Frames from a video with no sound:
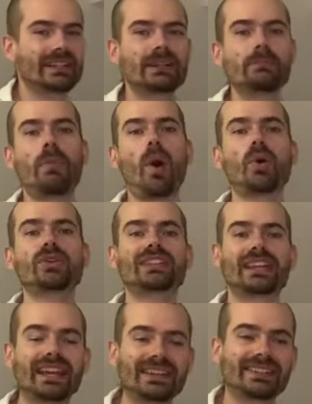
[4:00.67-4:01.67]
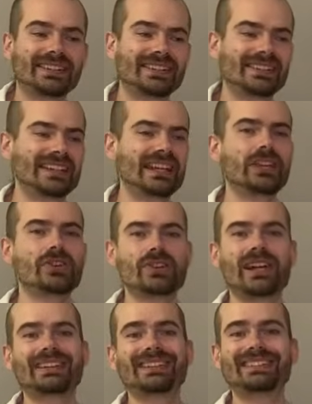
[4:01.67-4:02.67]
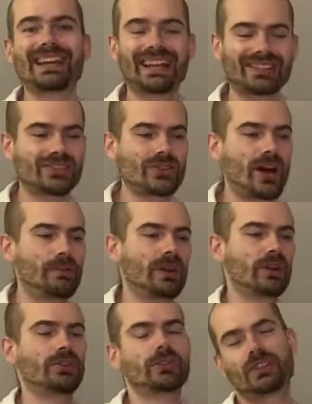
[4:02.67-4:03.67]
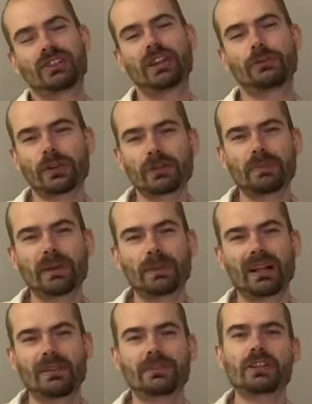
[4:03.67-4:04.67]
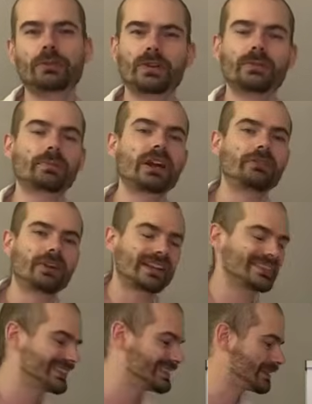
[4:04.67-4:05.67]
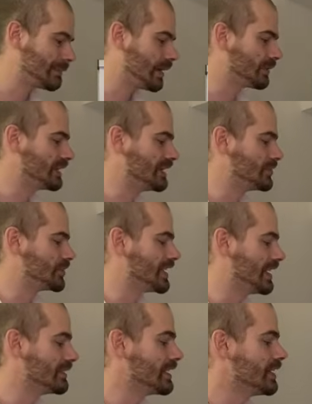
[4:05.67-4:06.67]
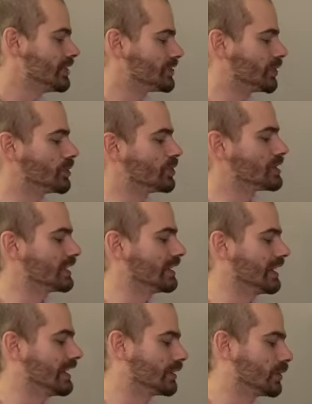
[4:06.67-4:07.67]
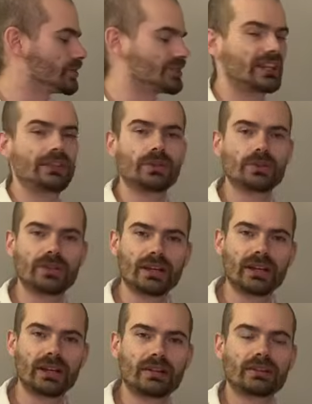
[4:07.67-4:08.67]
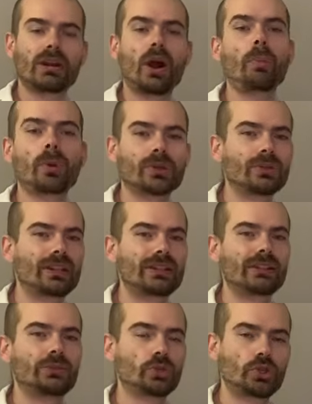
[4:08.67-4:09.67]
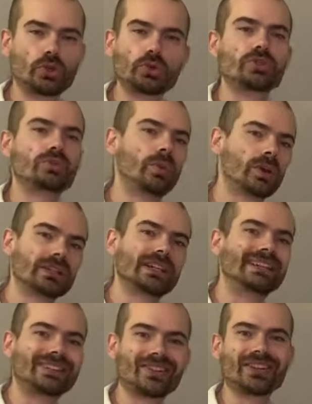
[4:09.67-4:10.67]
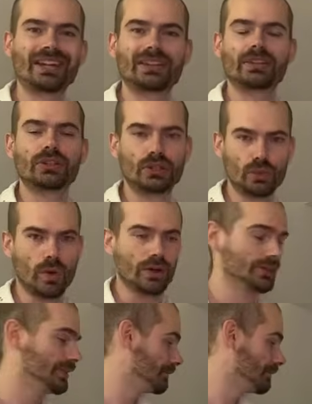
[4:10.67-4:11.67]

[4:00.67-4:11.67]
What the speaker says: in most cases the internet is extra because different people have different preferences about the internet. So usually landlords give you the opportunity to choose what internet you want.